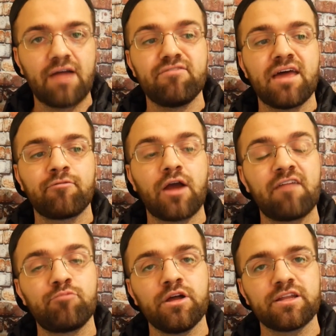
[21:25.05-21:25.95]

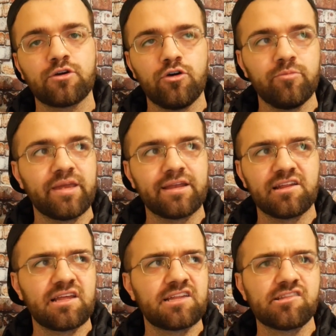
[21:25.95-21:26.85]
I played Colby in
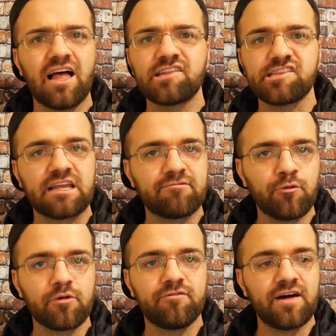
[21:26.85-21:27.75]
his last like
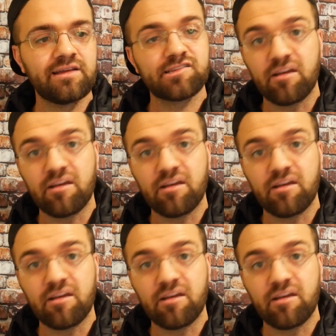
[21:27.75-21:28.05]
4 fights.